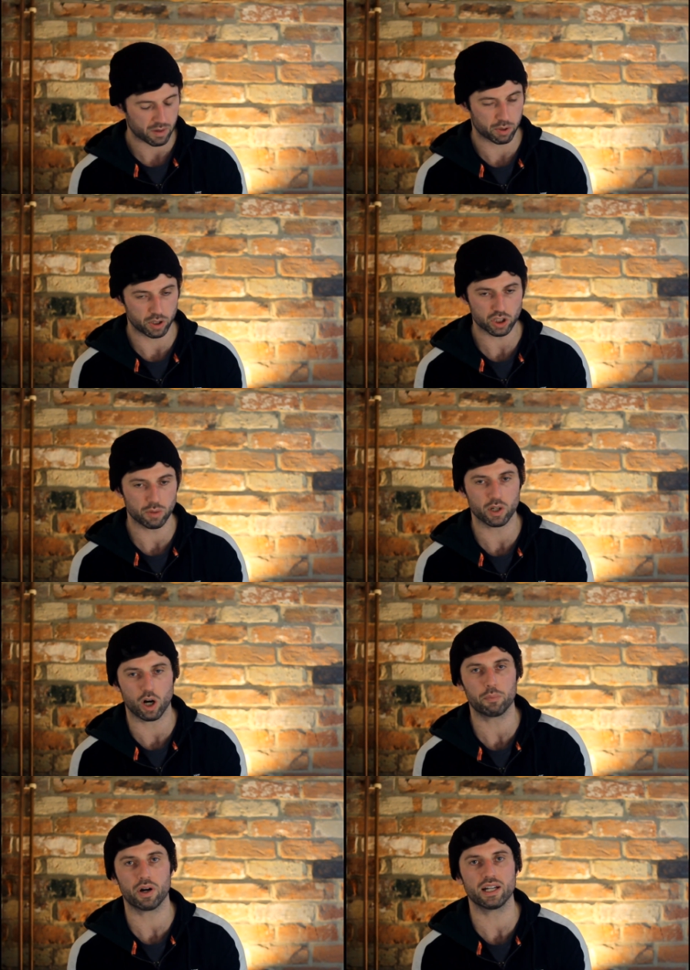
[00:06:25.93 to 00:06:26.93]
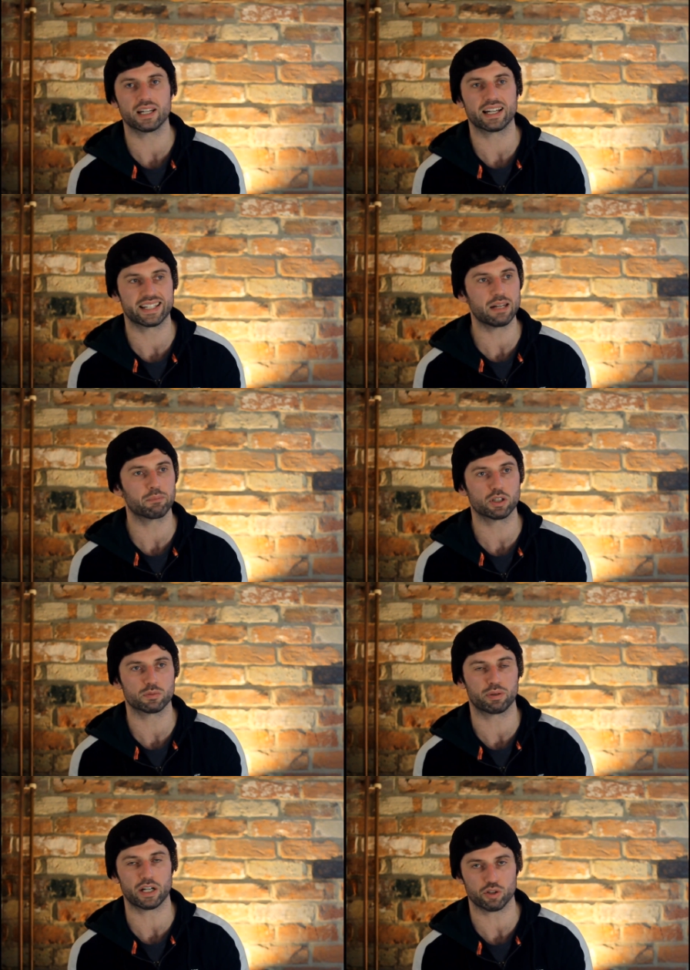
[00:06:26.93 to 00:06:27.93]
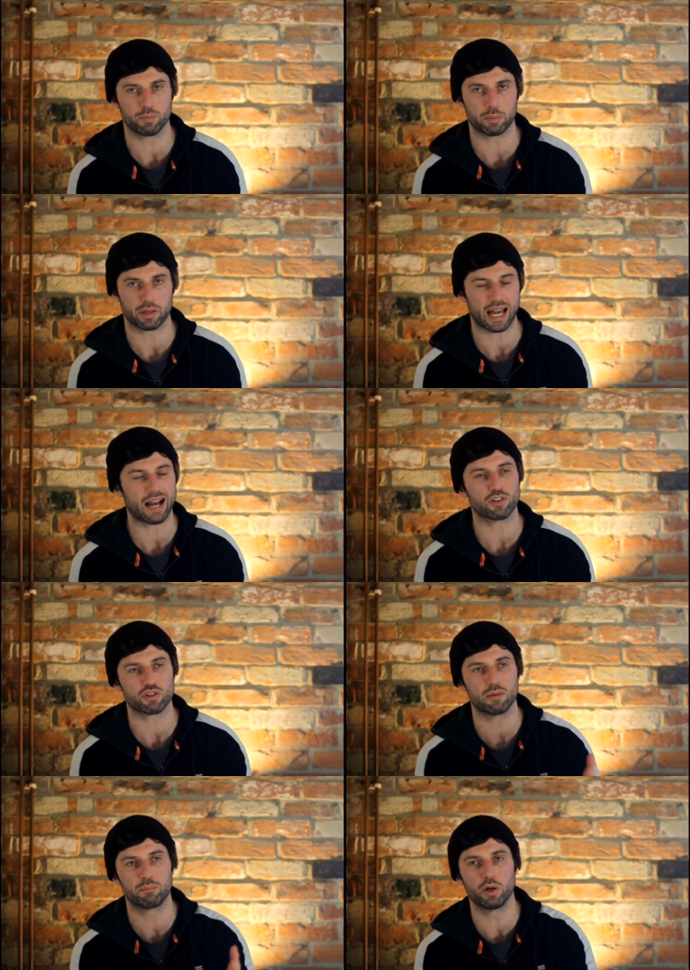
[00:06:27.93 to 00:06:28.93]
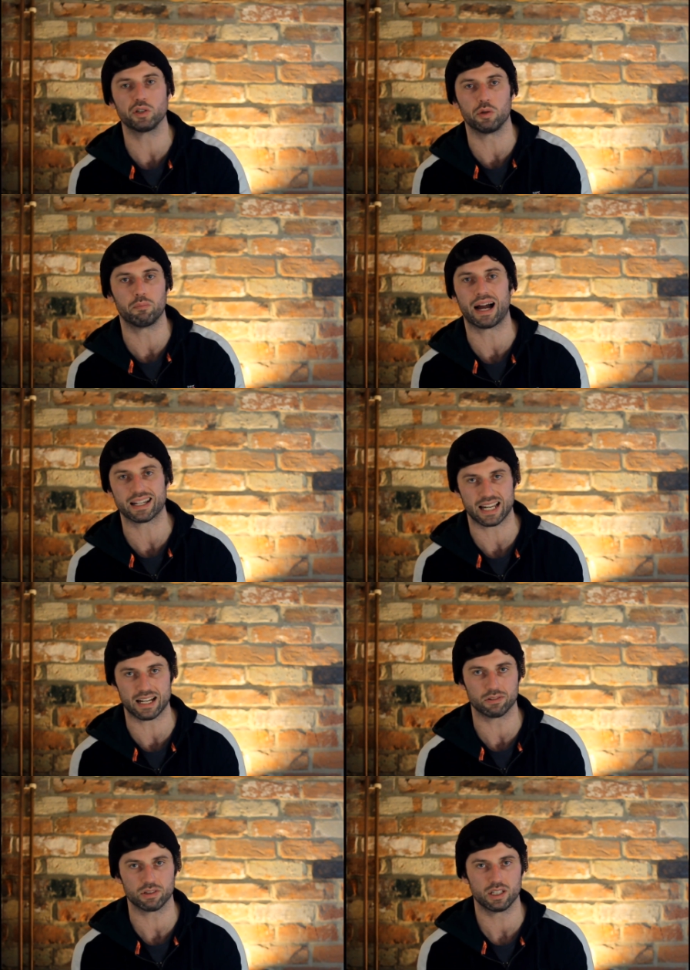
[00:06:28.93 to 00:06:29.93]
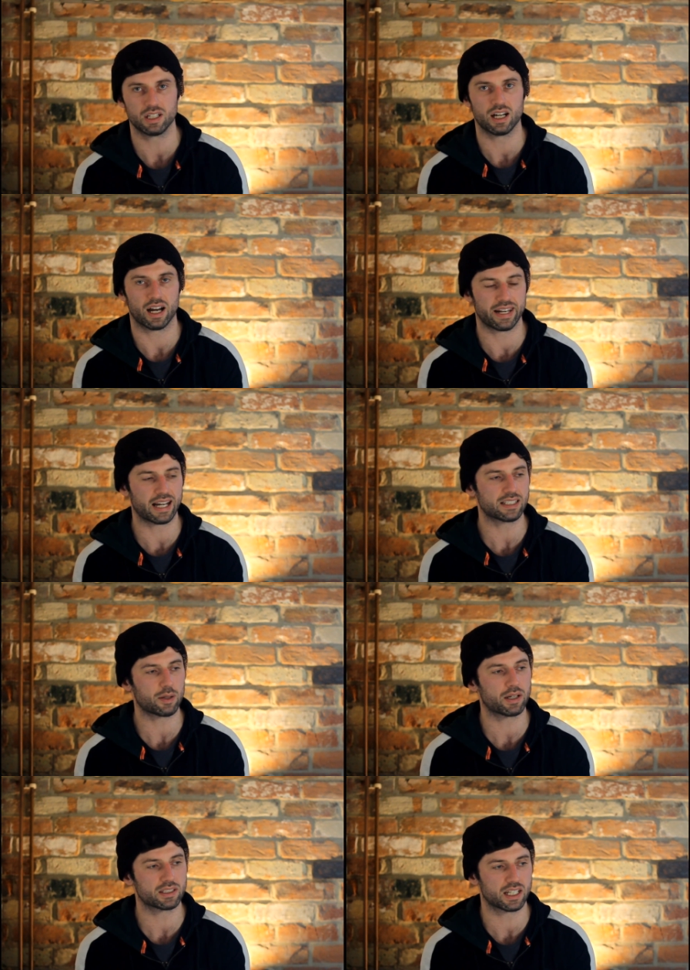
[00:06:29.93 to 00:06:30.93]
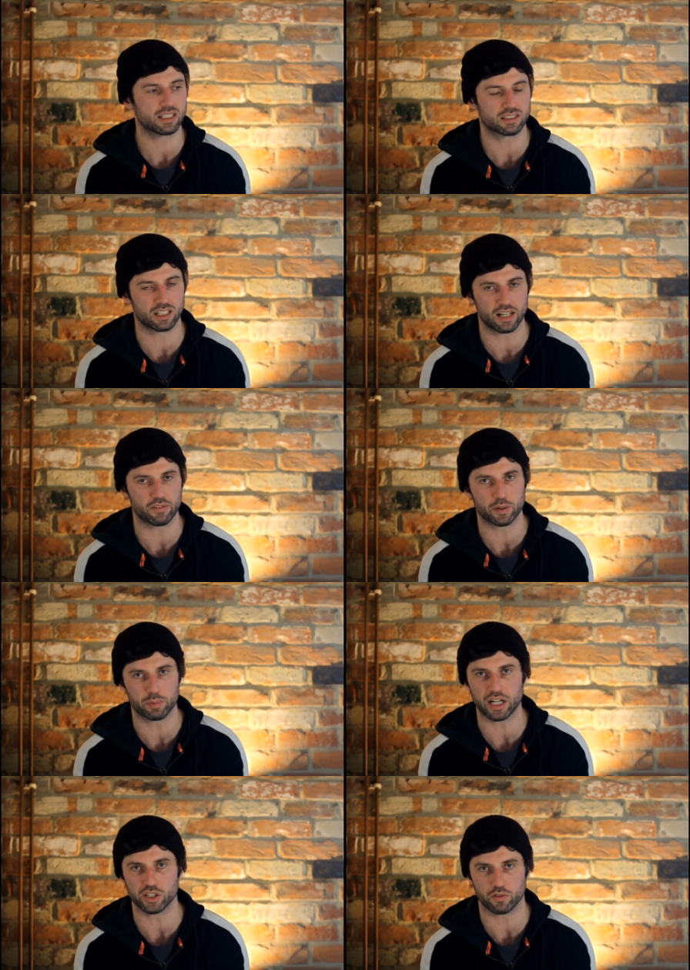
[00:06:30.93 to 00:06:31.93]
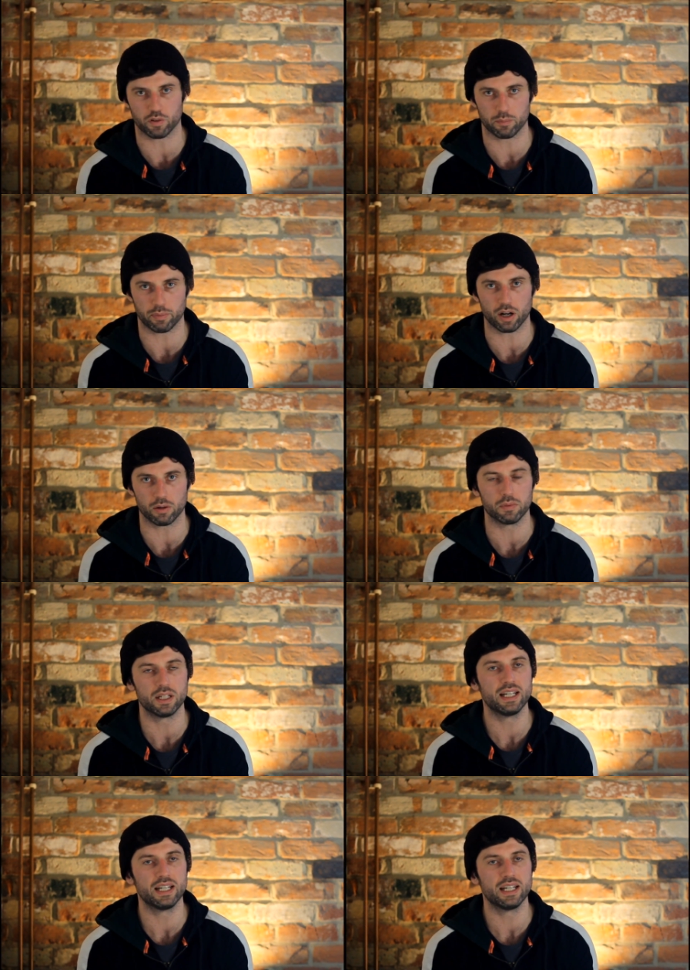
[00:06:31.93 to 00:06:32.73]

But just coming upright again puts pressure on people. They have to try and put you back down, and that's how I'd say is delivering pressure from the bottom.